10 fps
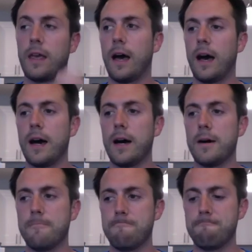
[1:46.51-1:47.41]

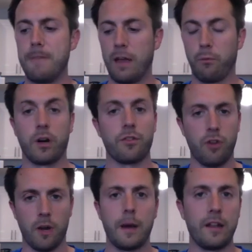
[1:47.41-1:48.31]
And we're going to
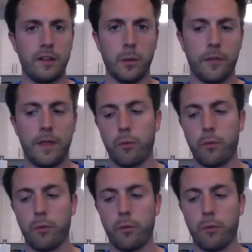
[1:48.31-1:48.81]
talk about how to deal with that.